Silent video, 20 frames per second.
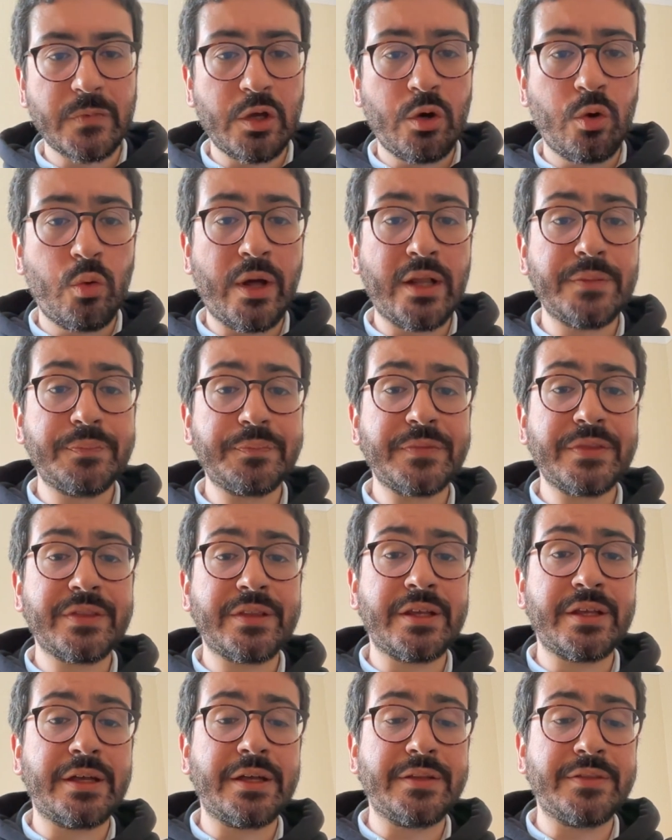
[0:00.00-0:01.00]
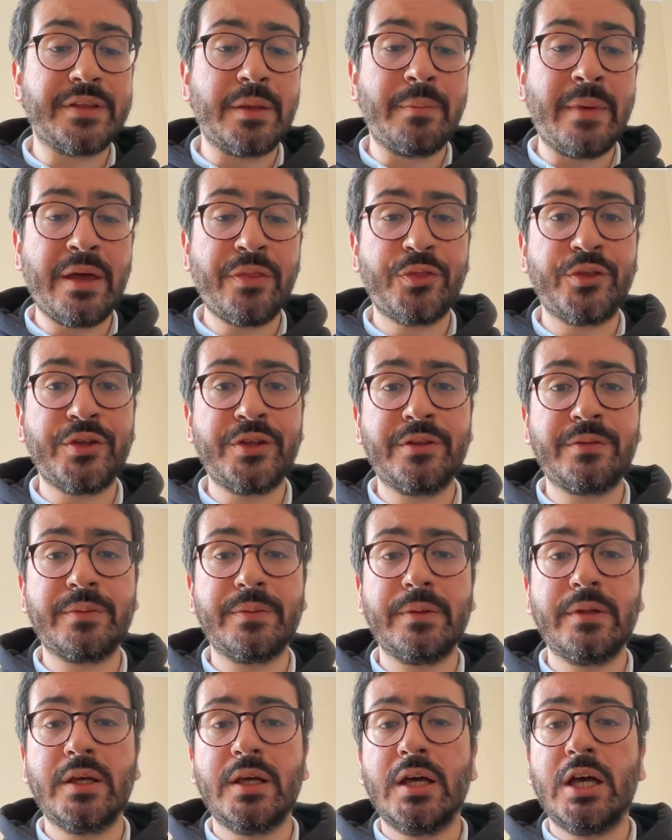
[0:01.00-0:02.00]
Well, the method
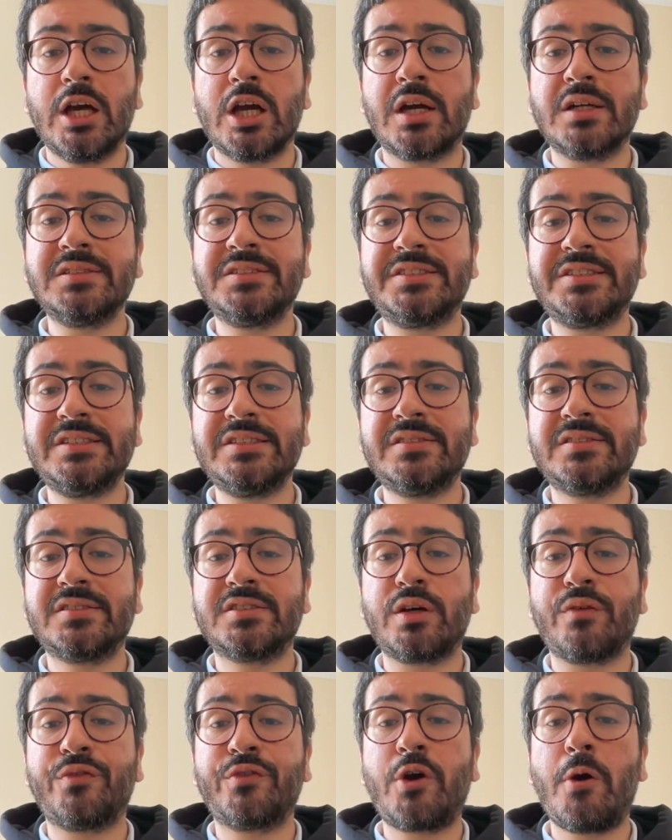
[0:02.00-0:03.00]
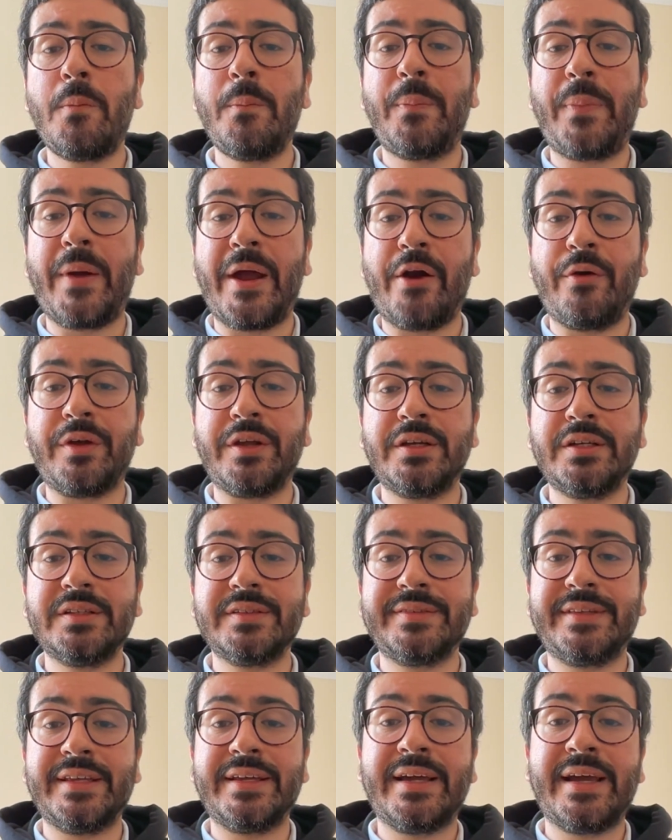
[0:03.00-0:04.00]
consists of comparing
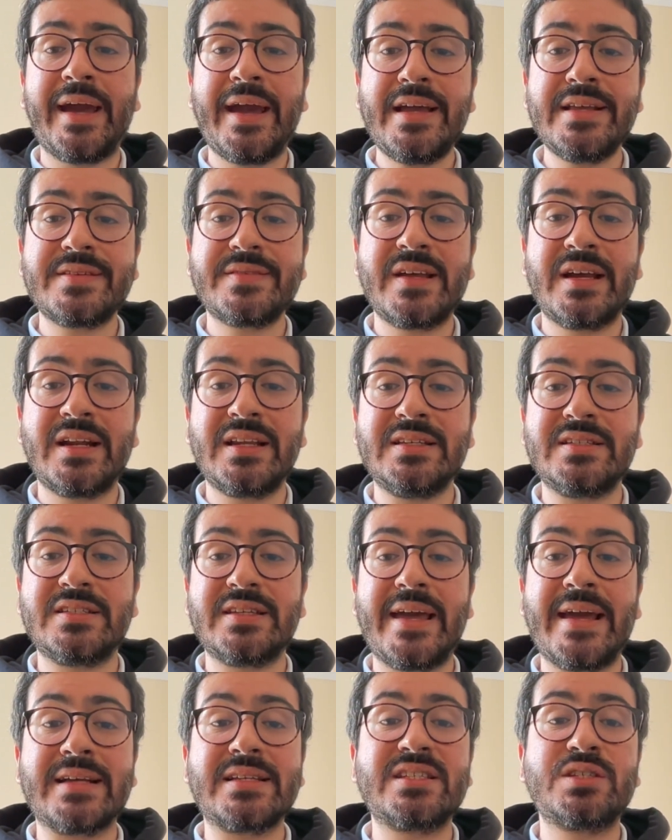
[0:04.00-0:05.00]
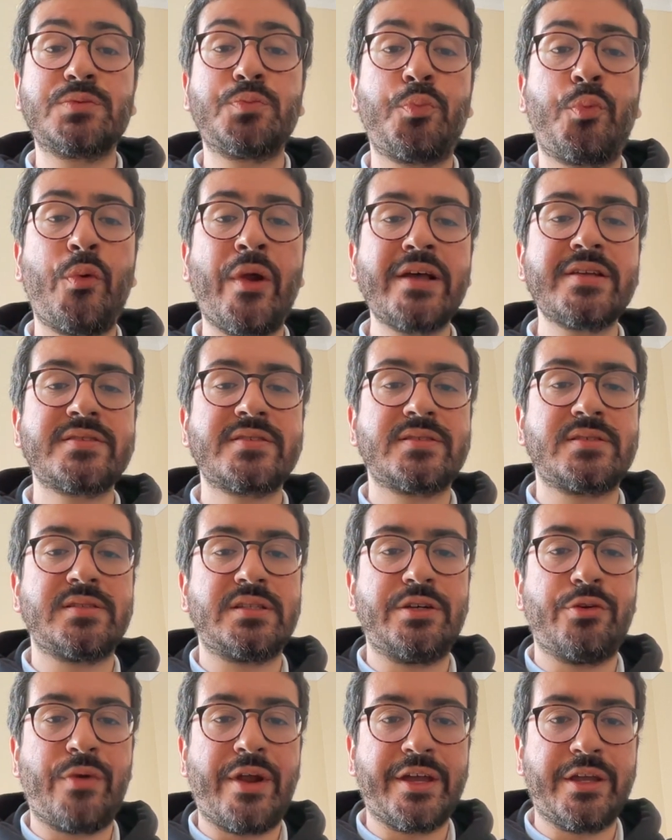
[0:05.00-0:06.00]
the case that is
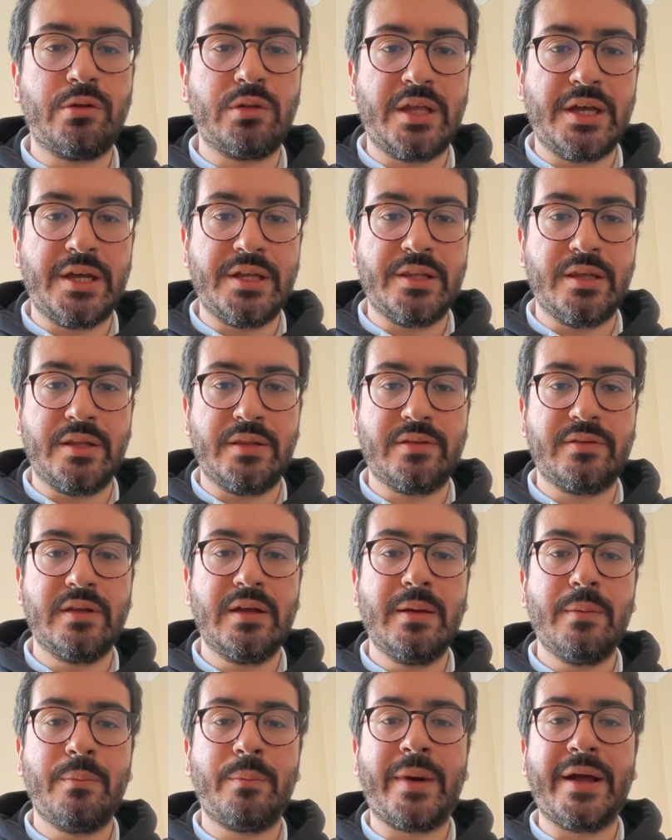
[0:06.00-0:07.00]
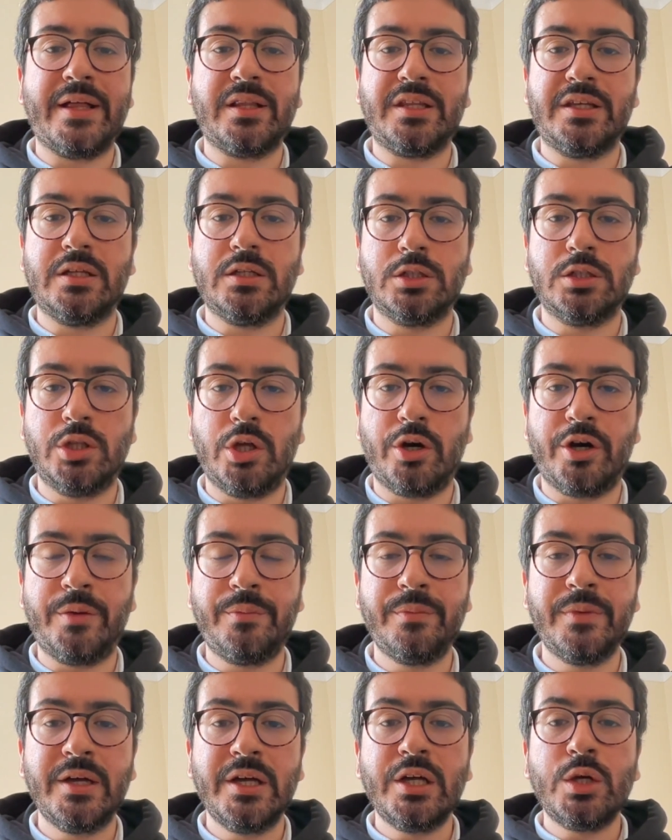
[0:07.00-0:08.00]
expressly regulated by a legal
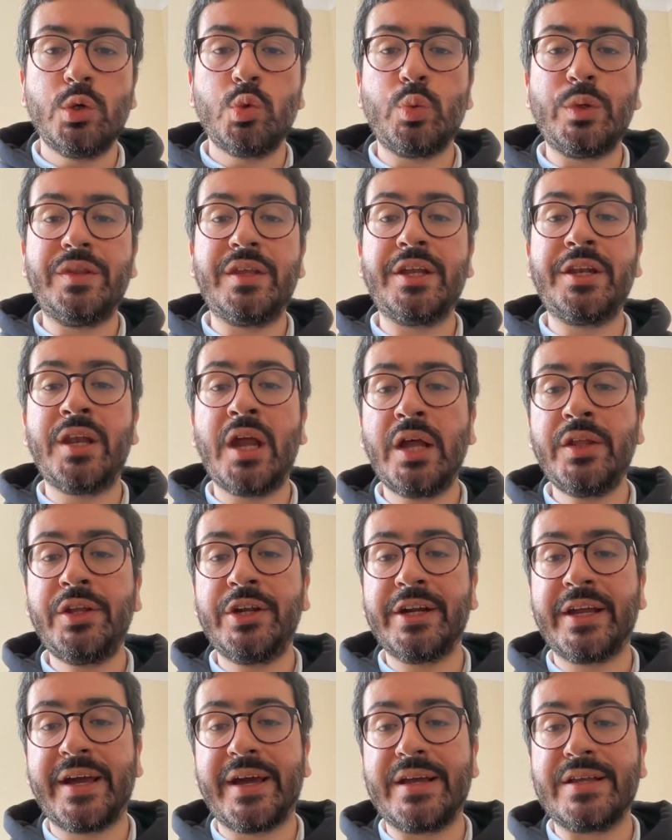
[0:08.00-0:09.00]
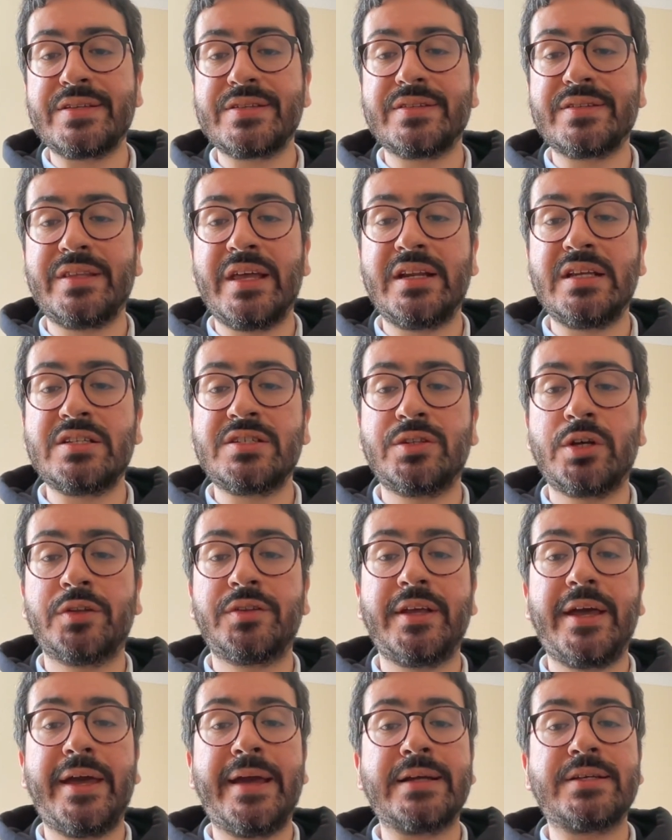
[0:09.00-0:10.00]
norm with another case that is
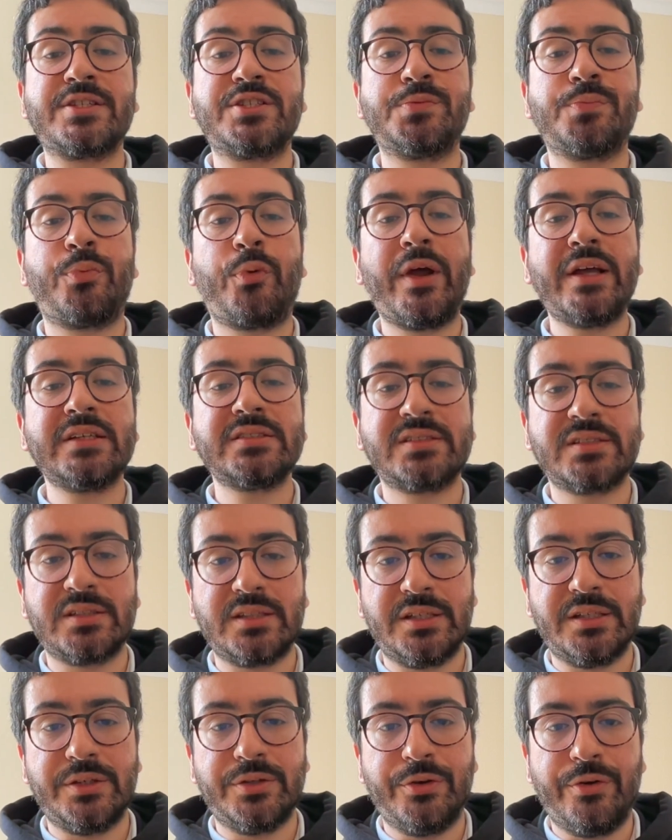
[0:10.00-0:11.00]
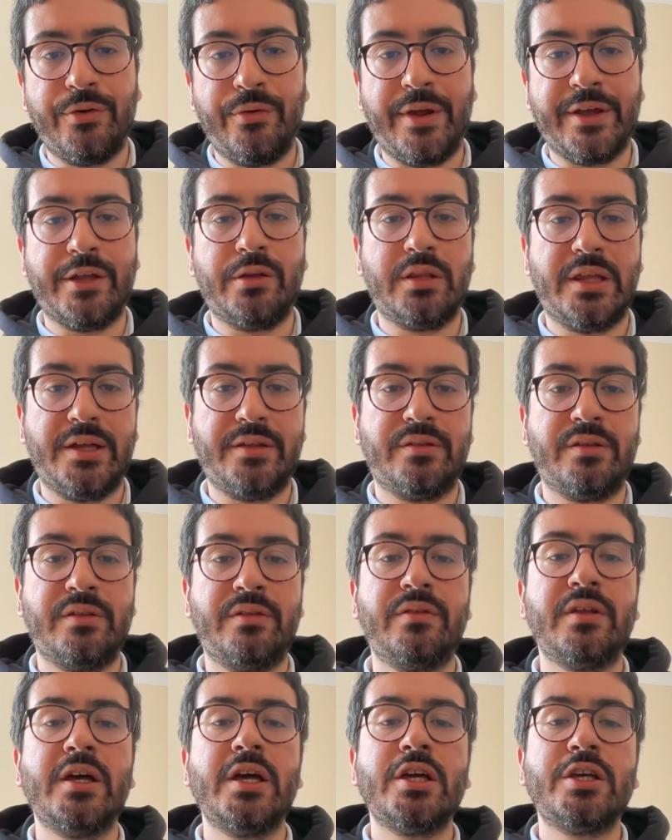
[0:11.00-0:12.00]
not expressly regulated
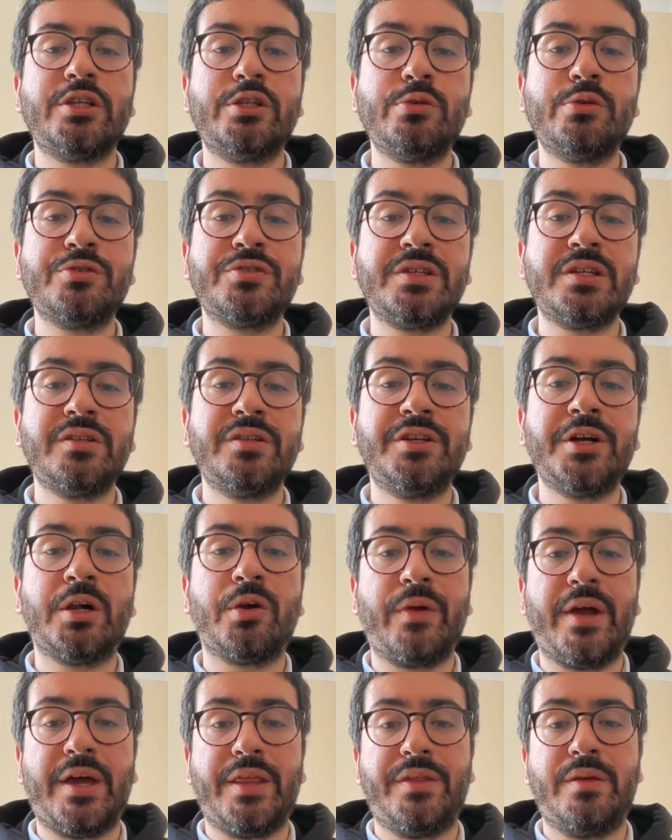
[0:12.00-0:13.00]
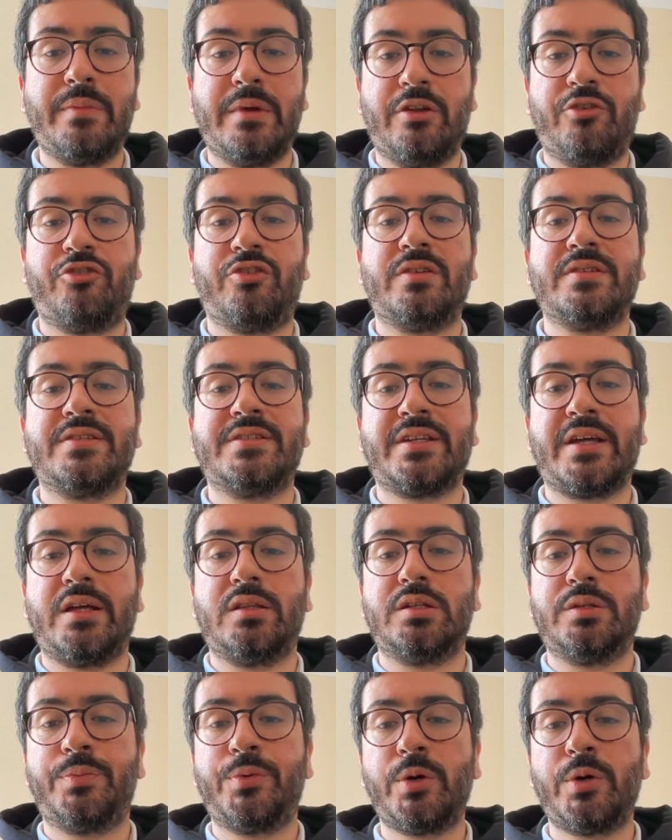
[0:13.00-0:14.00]
using the already mentioned
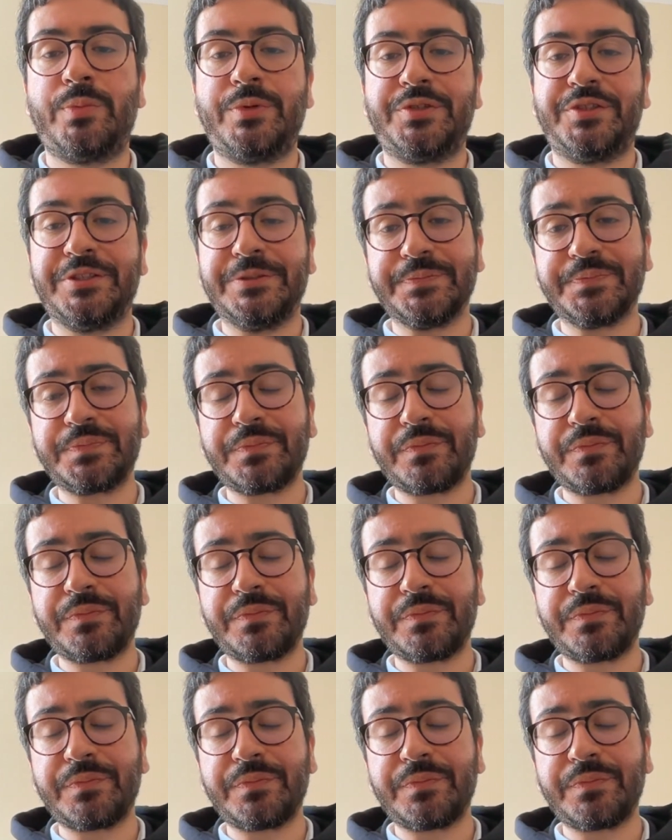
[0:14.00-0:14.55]
scalar property.